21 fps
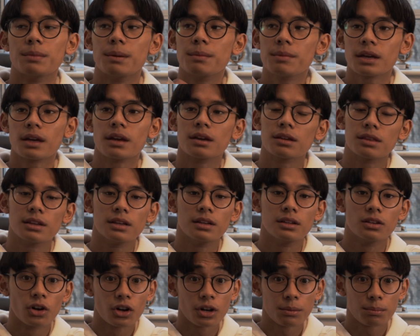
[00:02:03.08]
mimicking
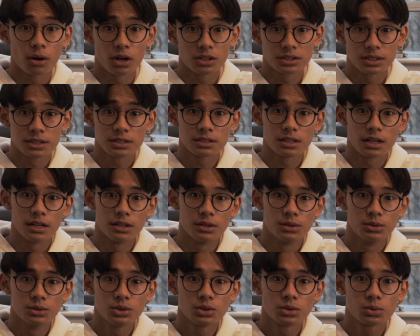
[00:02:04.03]
the learning process that I
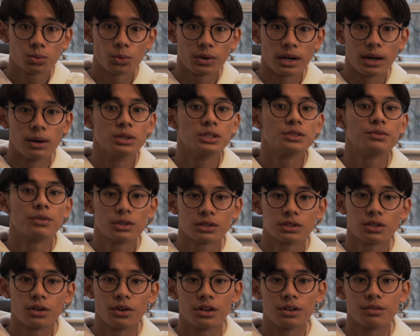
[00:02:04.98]
used when I was
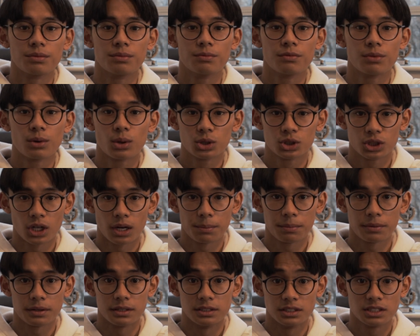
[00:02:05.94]
first learning
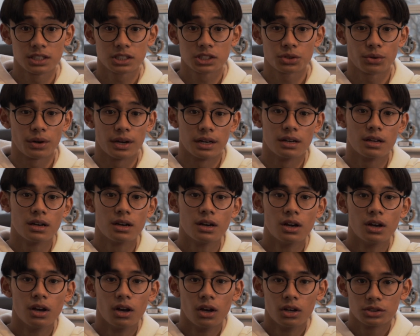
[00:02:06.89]
Photoshop in 6th grade.
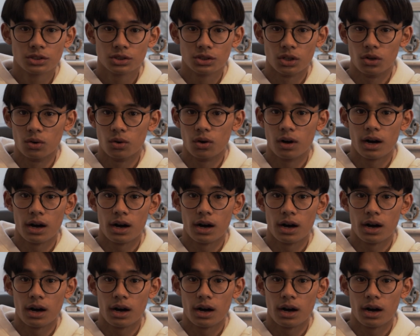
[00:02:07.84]
So